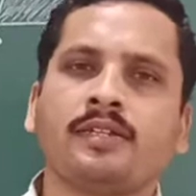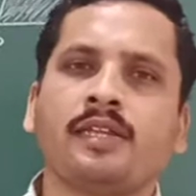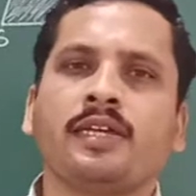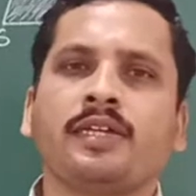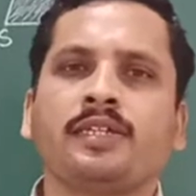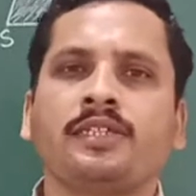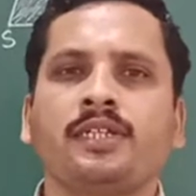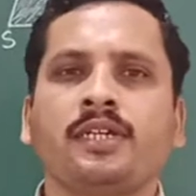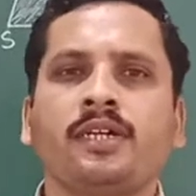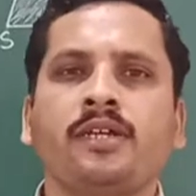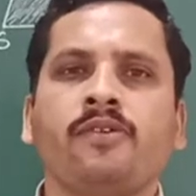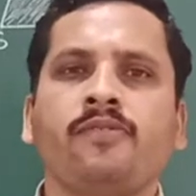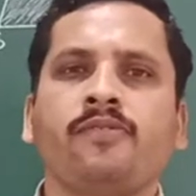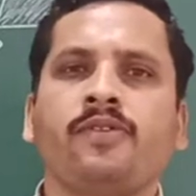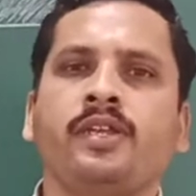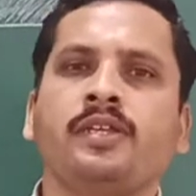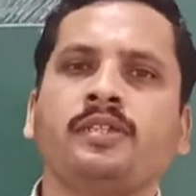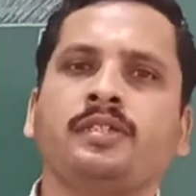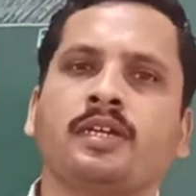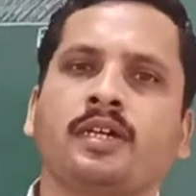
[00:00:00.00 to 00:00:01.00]
lecture, we
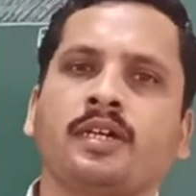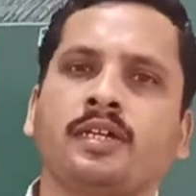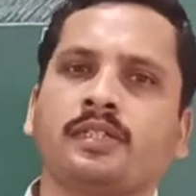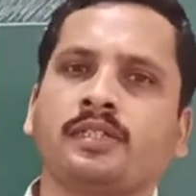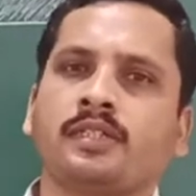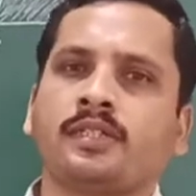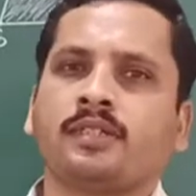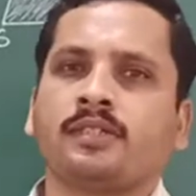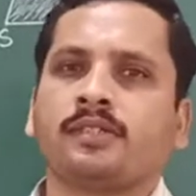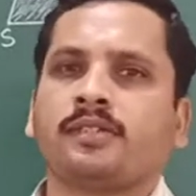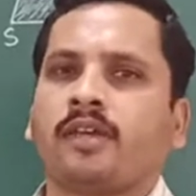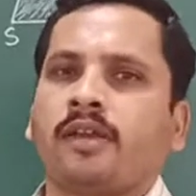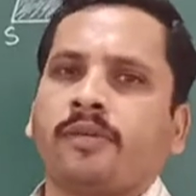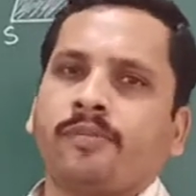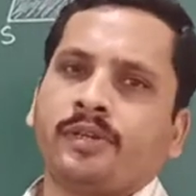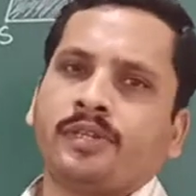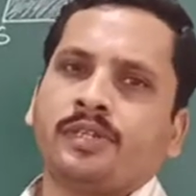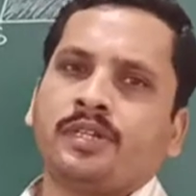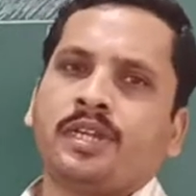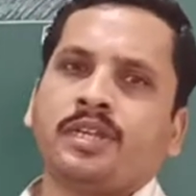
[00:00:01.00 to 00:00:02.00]
discussed
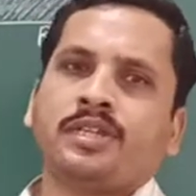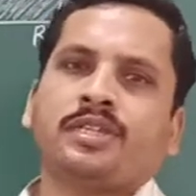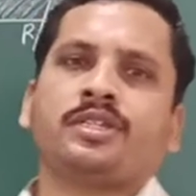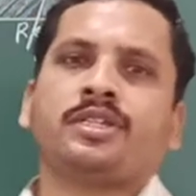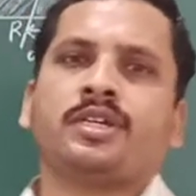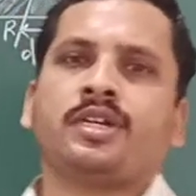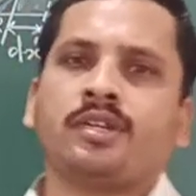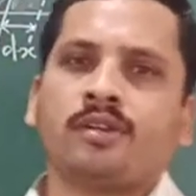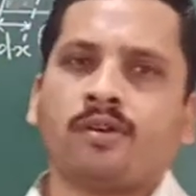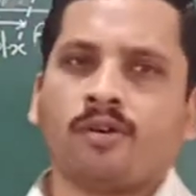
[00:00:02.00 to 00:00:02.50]
surface tension